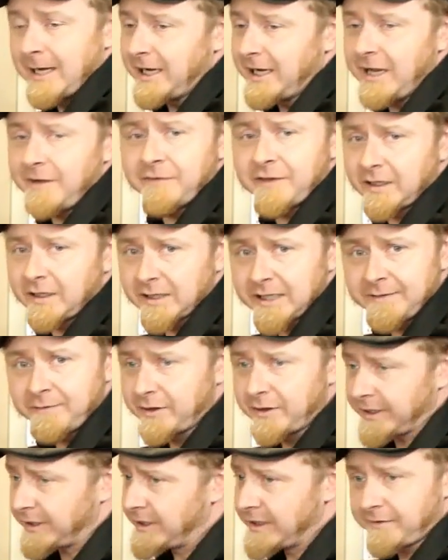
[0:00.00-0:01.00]
If they'll live
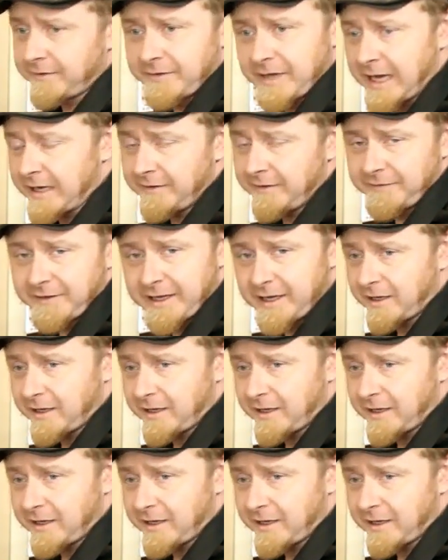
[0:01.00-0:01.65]
with it and if